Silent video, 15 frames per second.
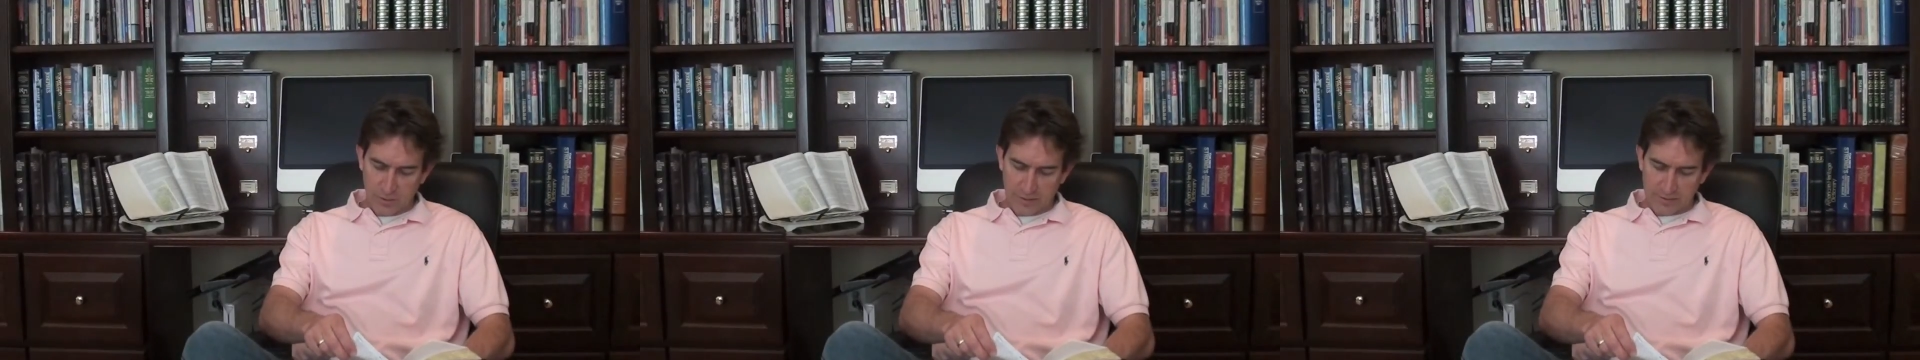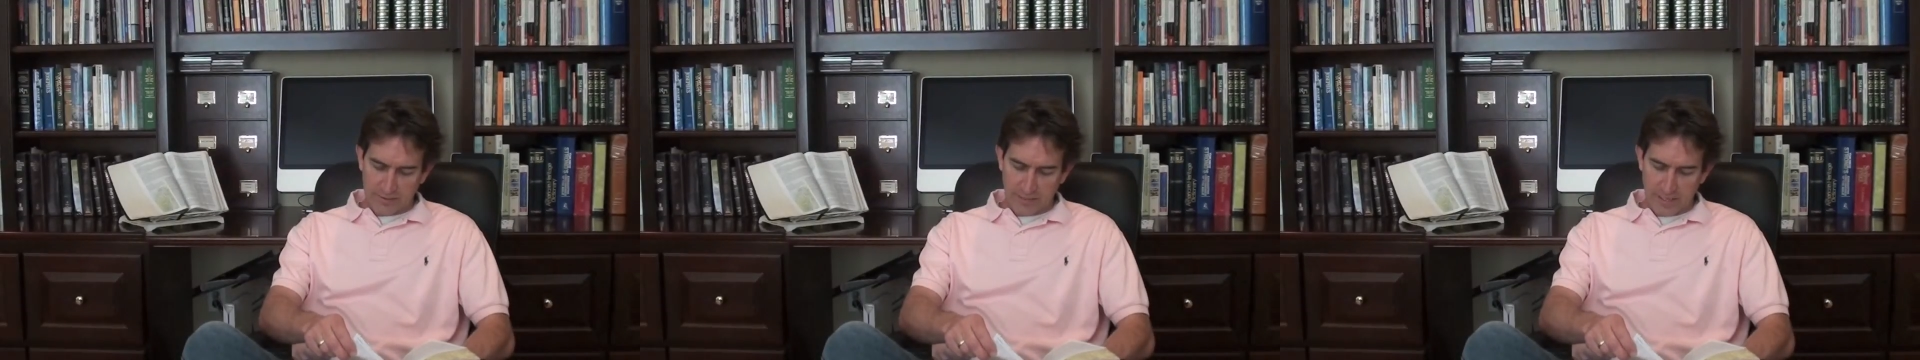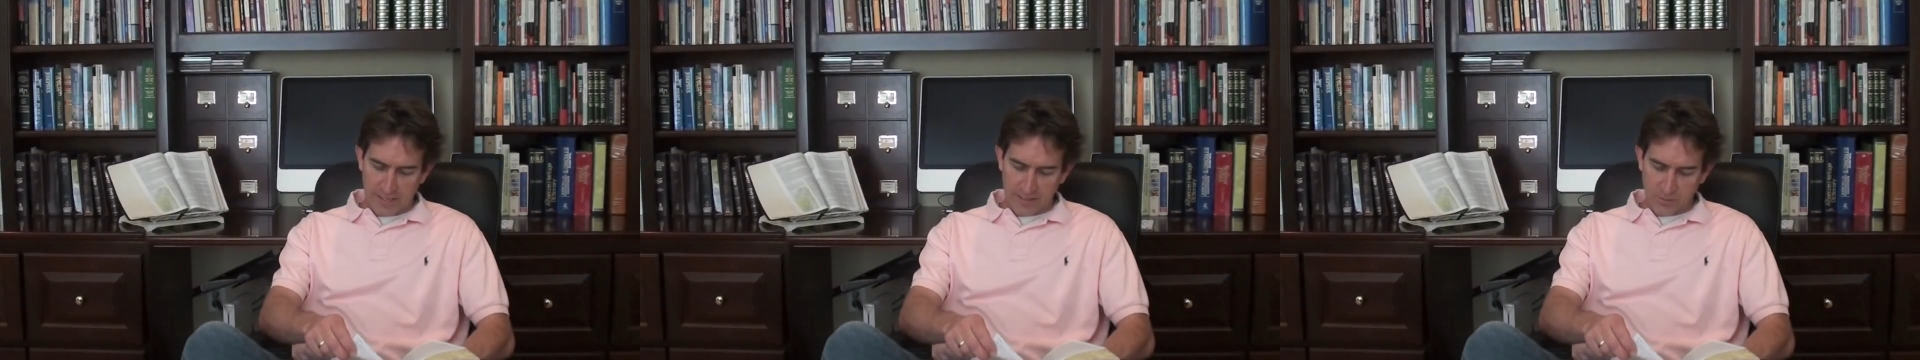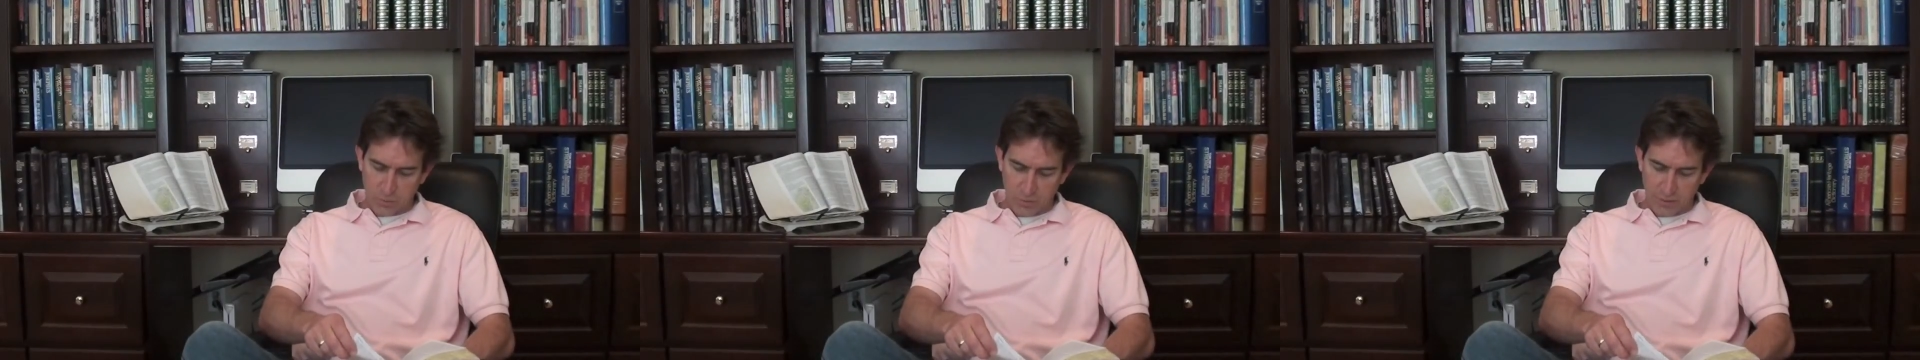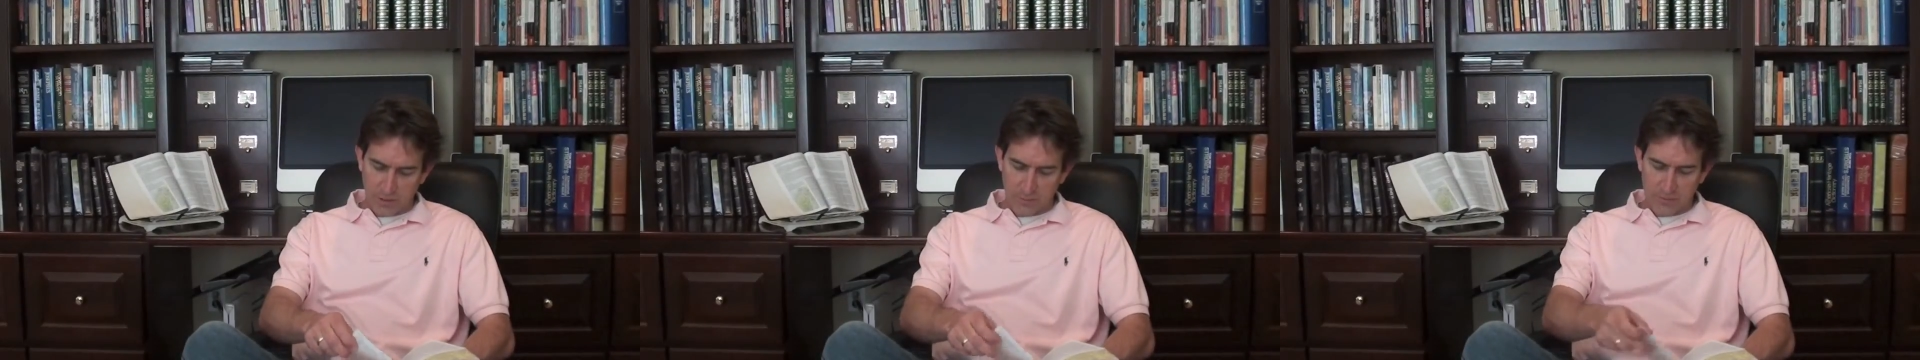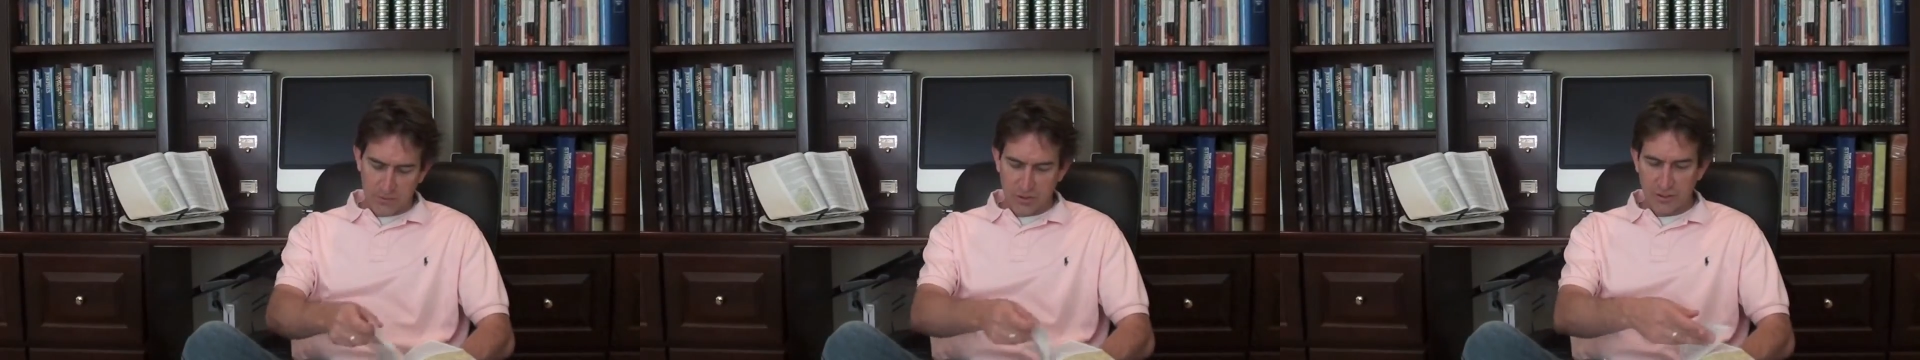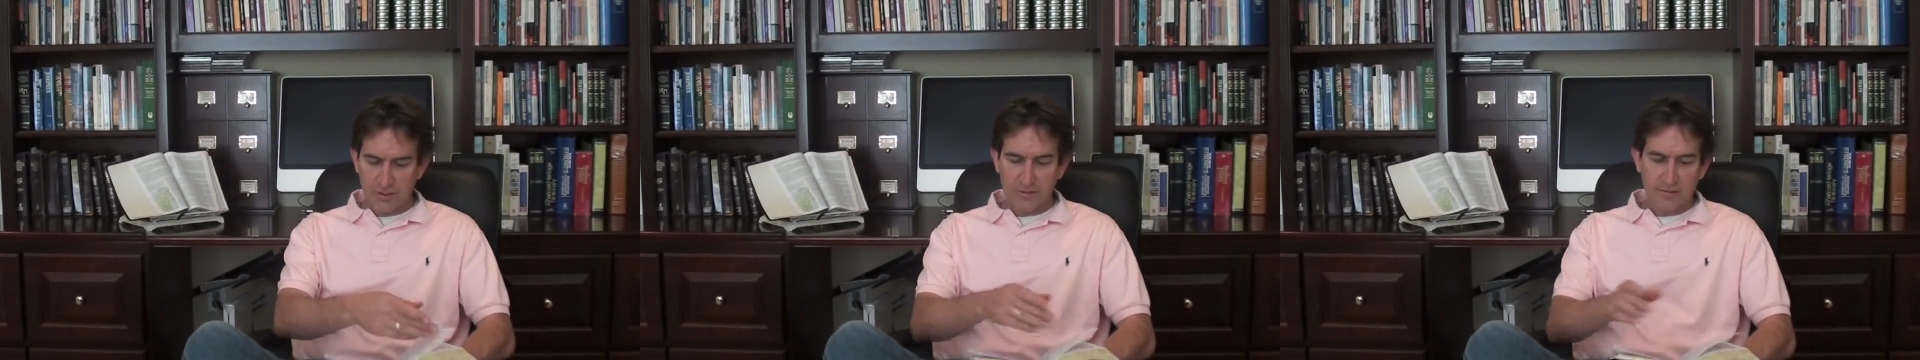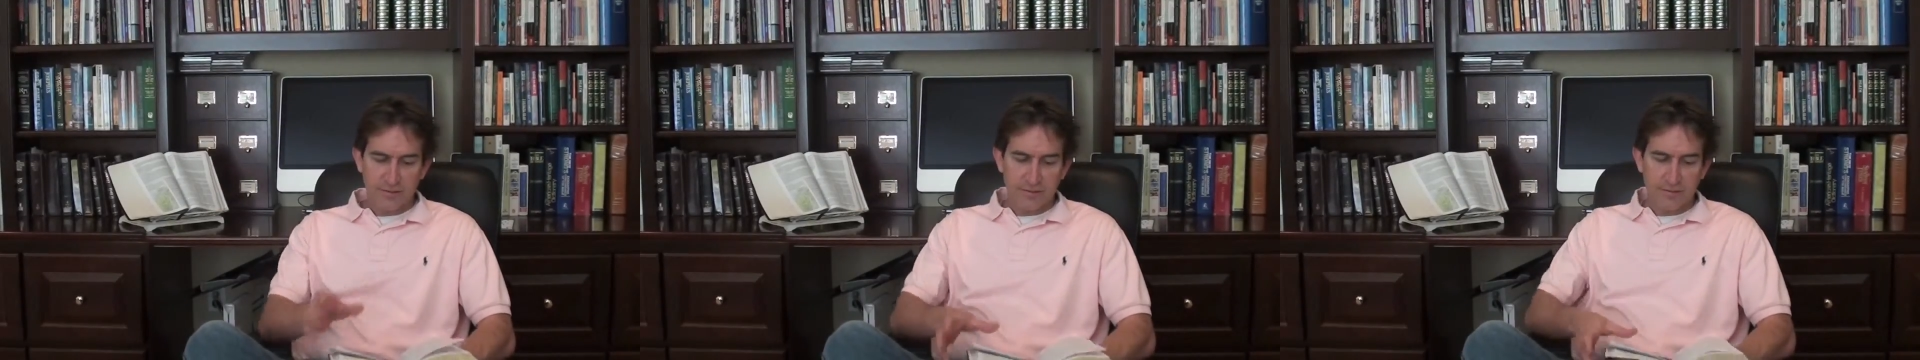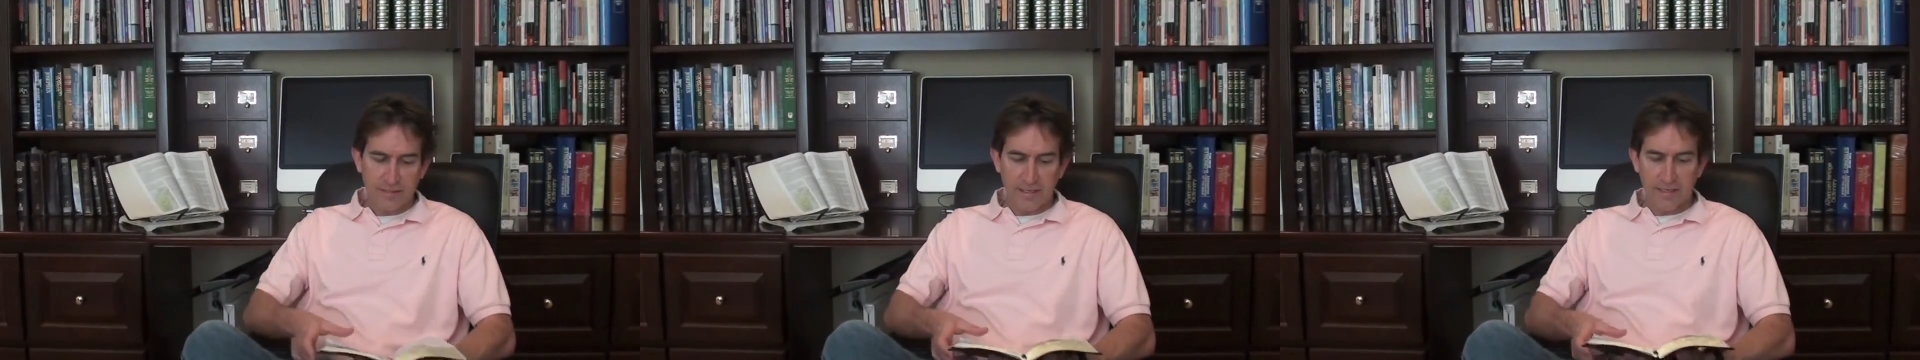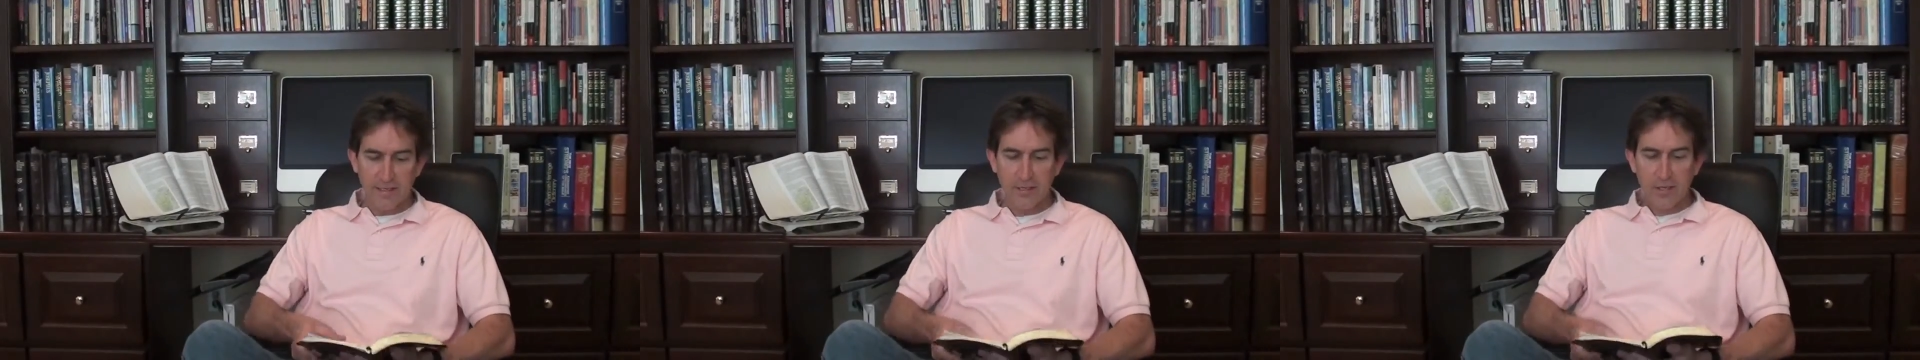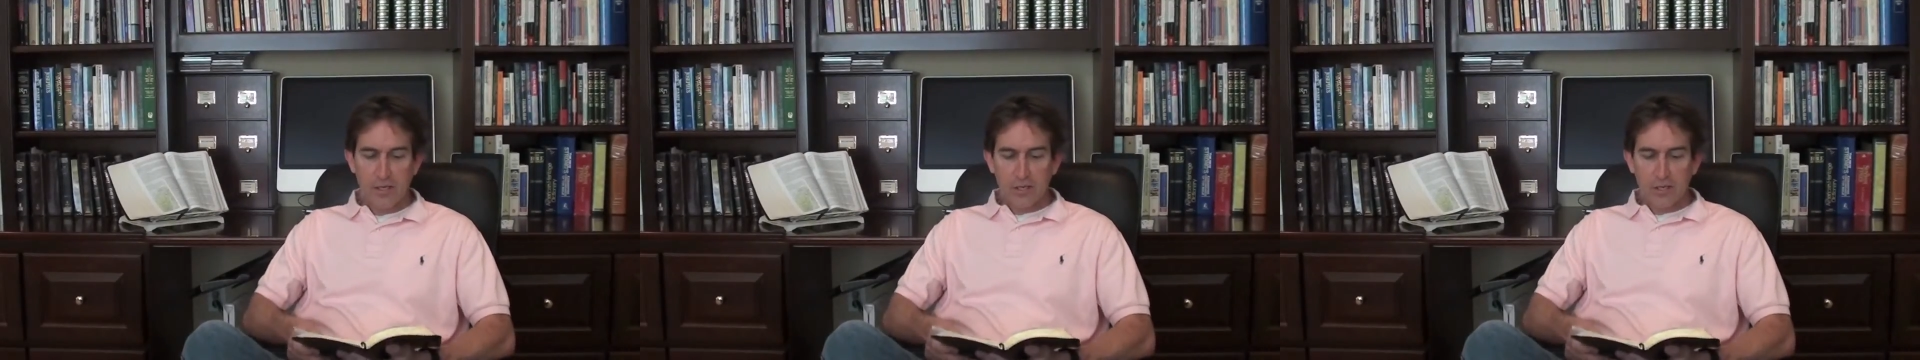unless God is with him. And Jesus said,